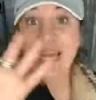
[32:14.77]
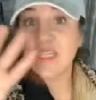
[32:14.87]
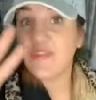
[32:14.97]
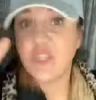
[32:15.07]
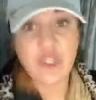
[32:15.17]

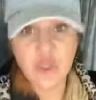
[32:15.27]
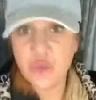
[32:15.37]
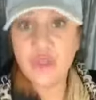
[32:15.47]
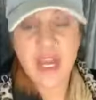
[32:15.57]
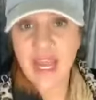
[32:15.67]
versus who's
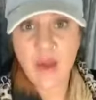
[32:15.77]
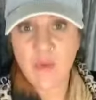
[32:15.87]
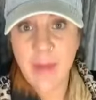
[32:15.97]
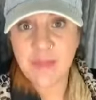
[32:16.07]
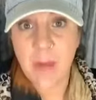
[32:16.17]
going to get
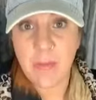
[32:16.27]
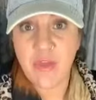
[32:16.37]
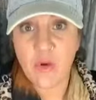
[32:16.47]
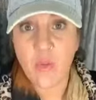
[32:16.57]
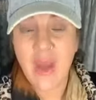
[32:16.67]
wrapped up in their
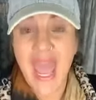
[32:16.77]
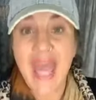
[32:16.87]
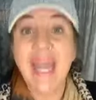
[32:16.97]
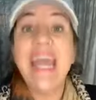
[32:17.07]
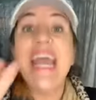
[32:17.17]
own head
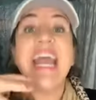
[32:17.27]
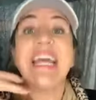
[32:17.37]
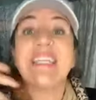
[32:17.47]
is